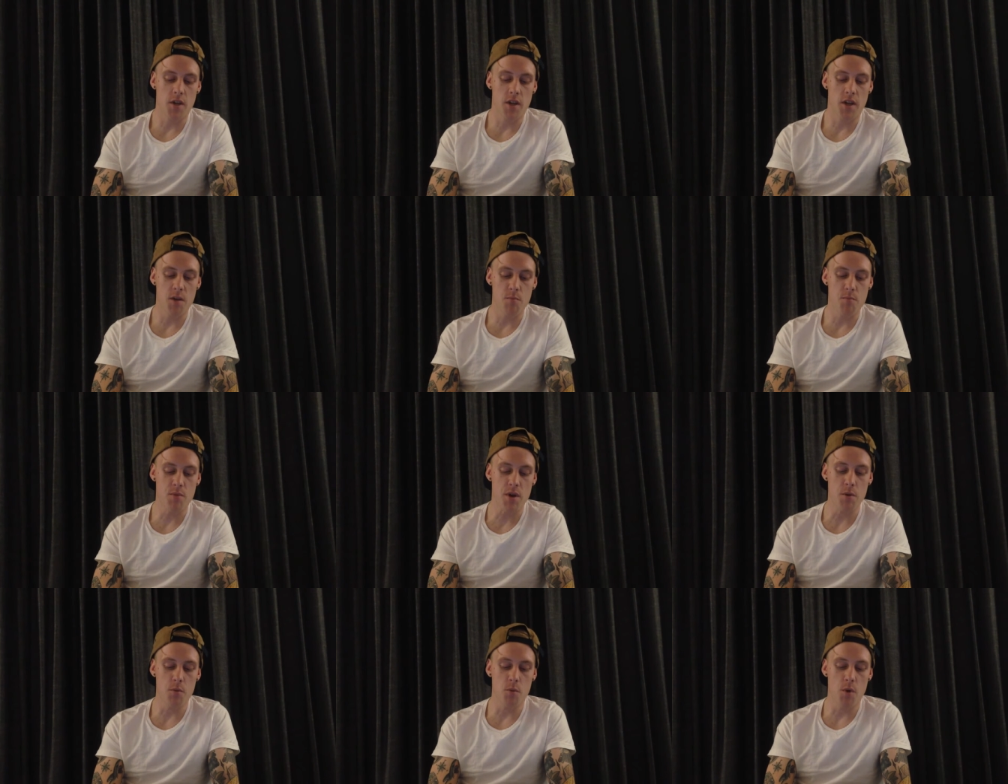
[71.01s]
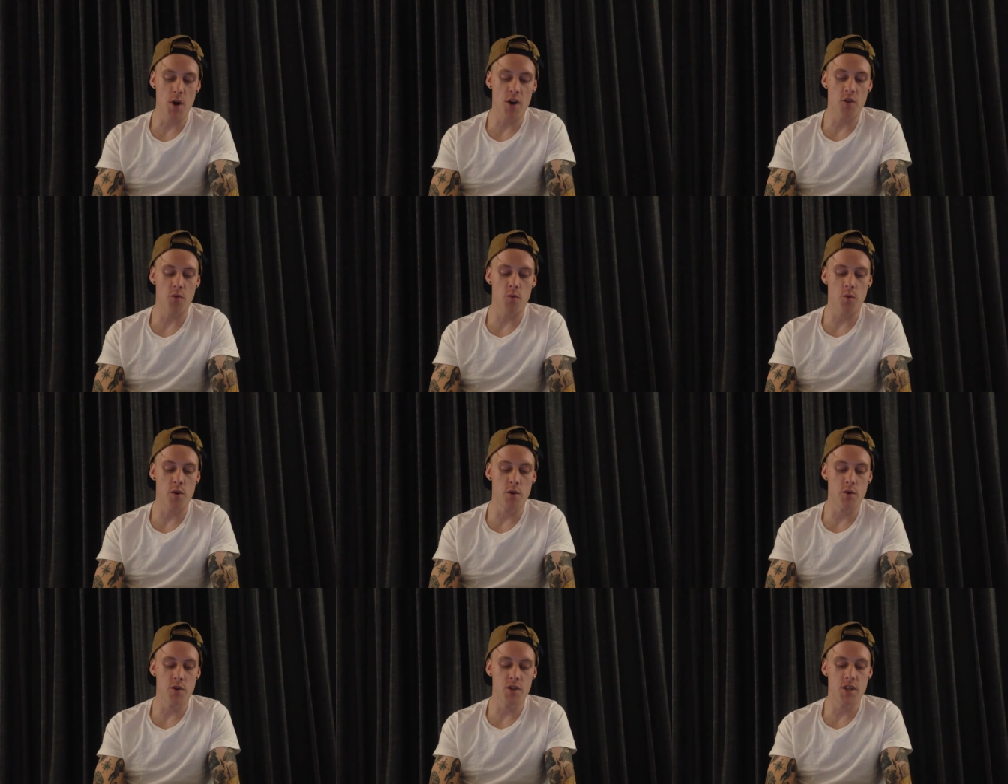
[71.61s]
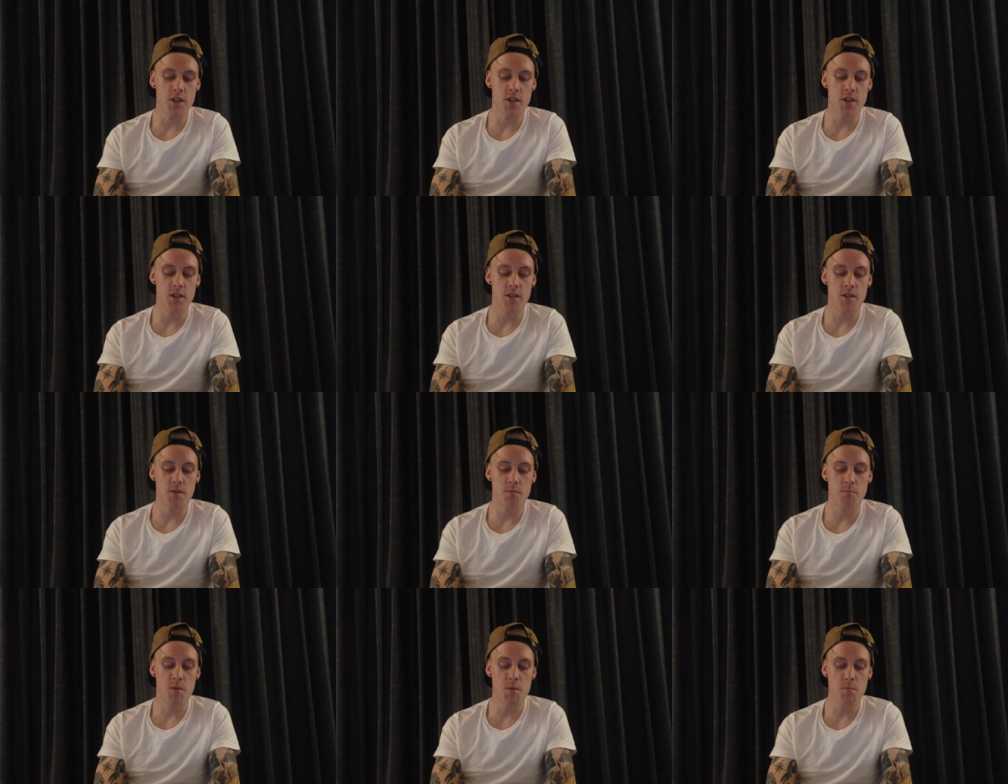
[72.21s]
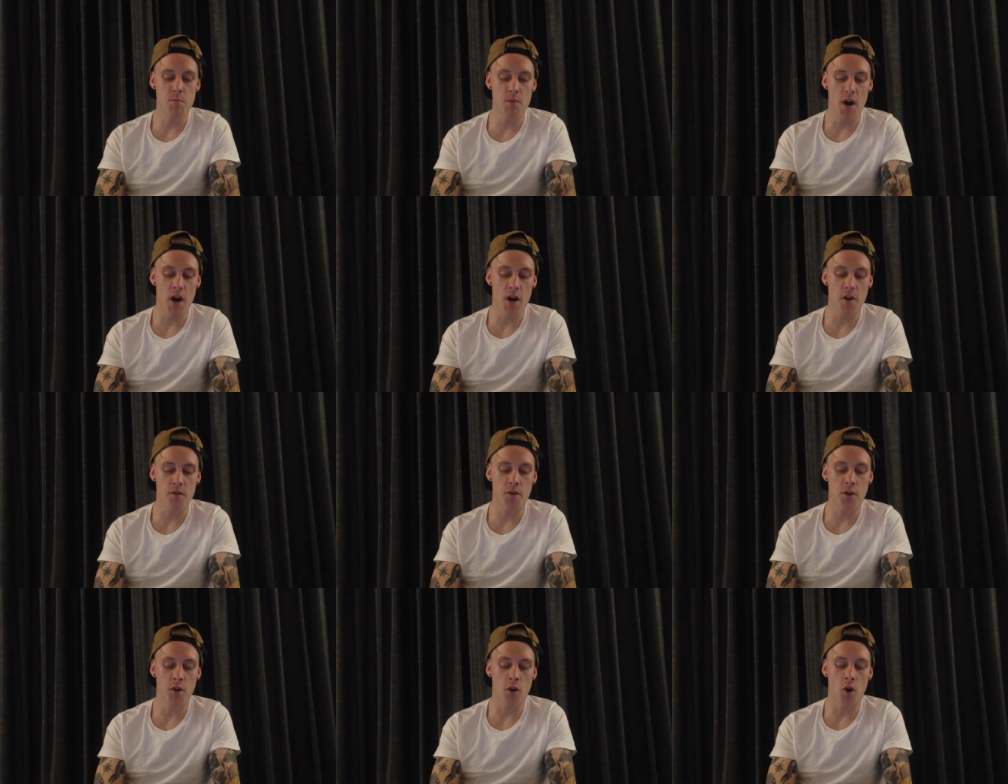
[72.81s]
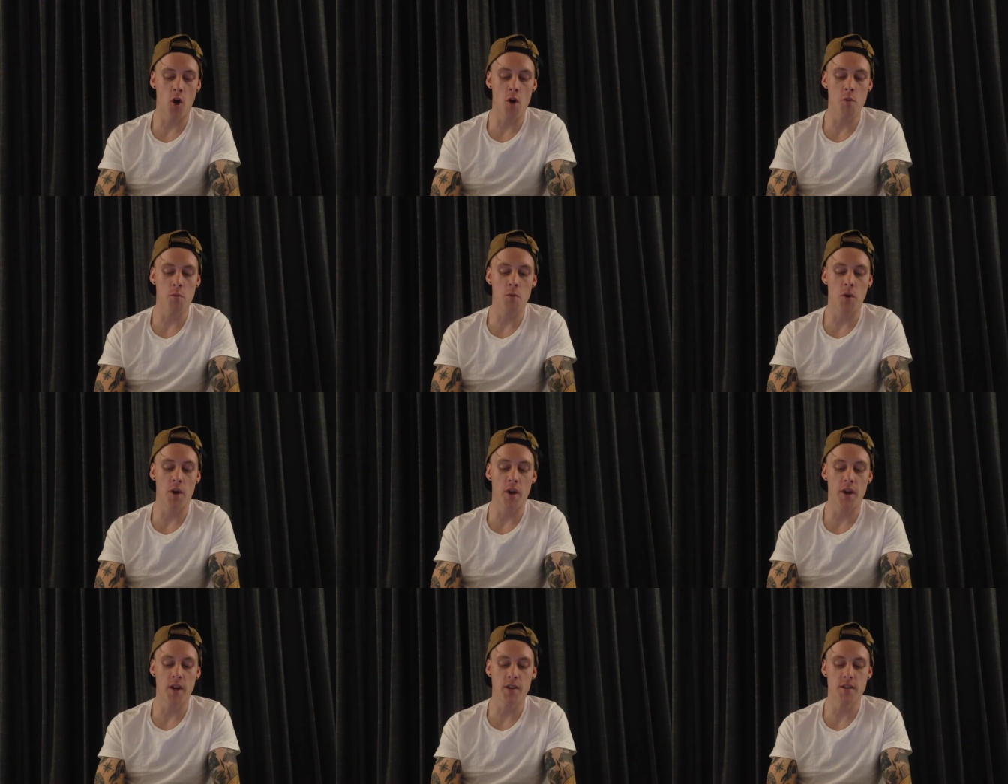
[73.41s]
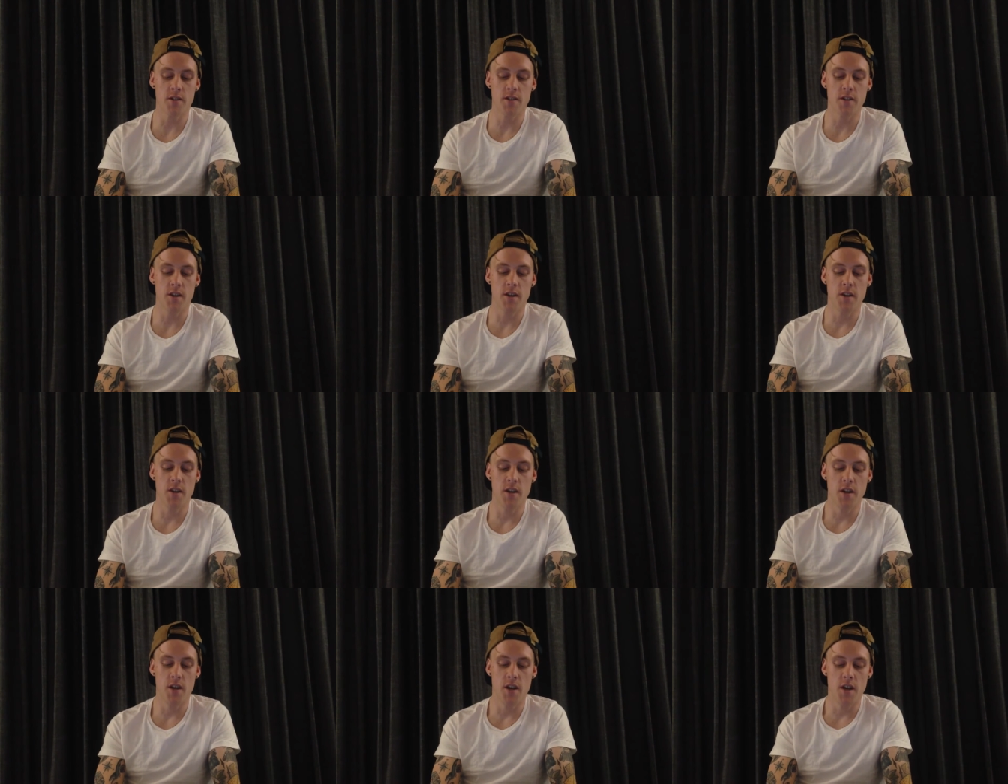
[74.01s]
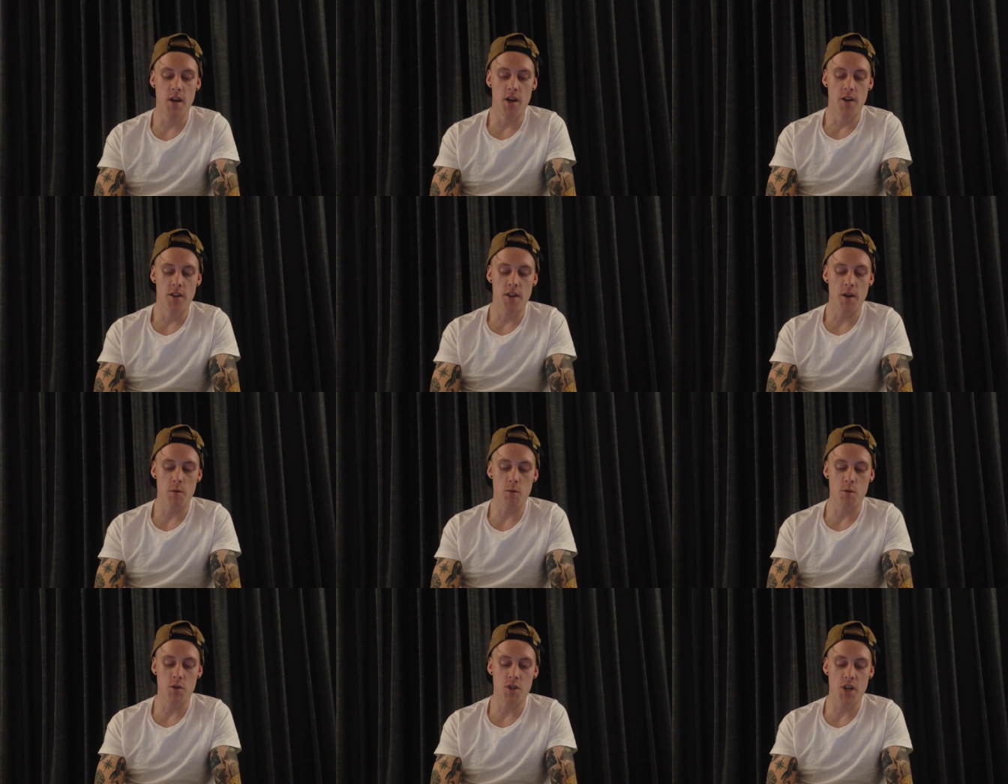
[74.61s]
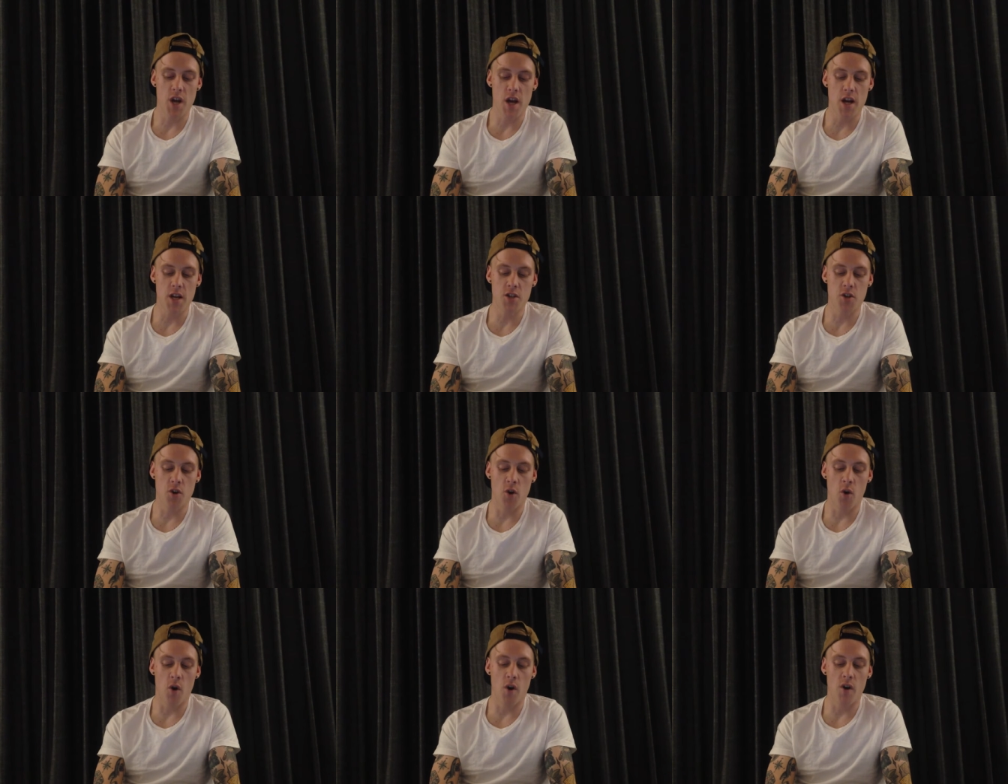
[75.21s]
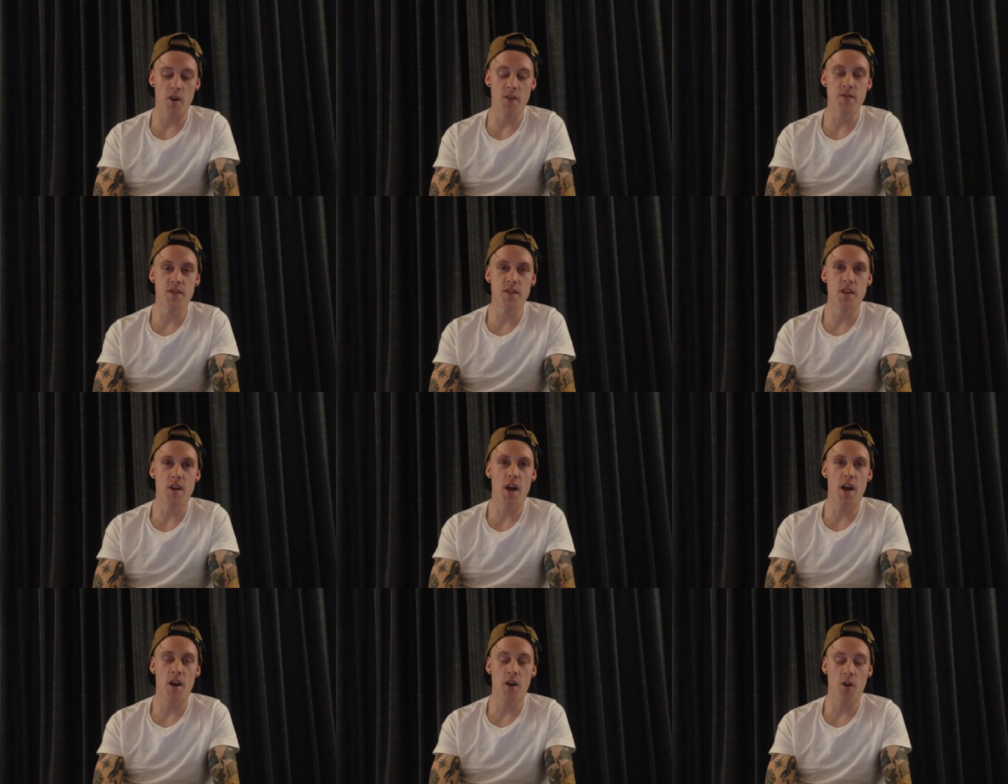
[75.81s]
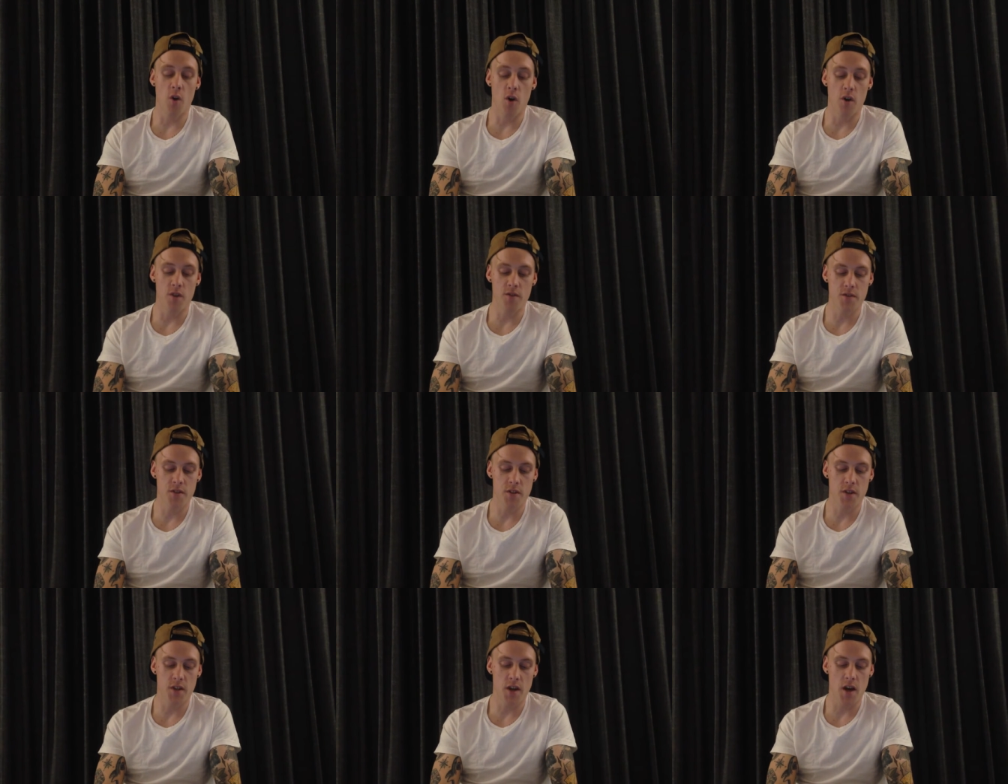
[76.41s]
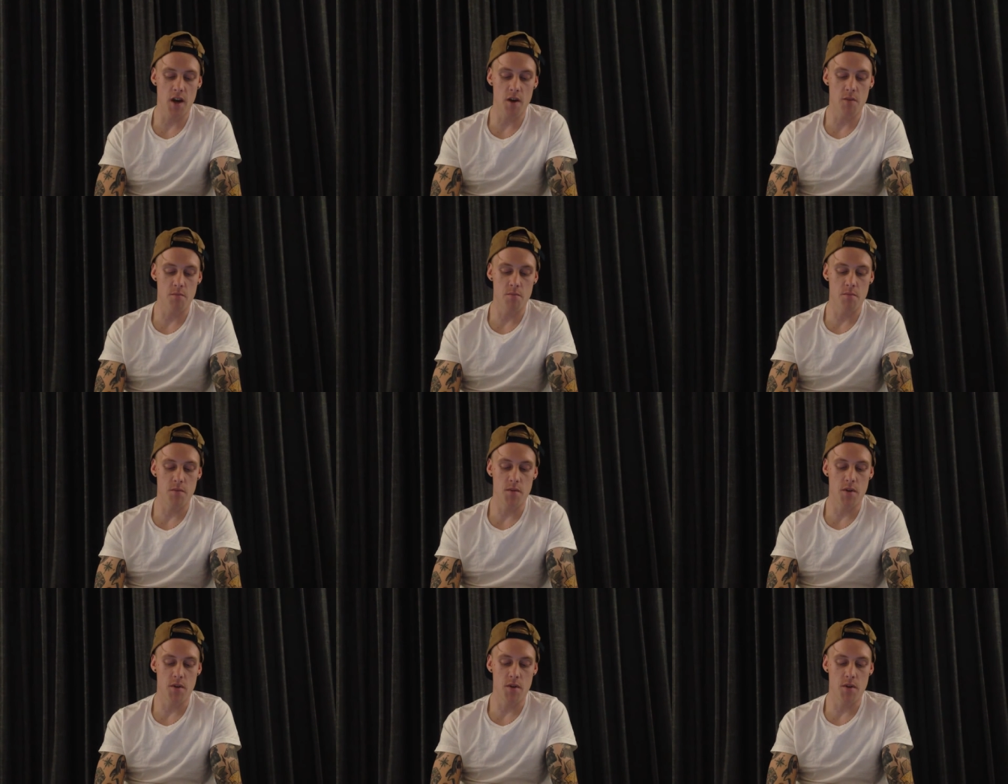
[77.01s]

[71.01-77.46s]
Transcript: Get people out of wheelchairs, be part of a global legacy that will change lives and lives to come.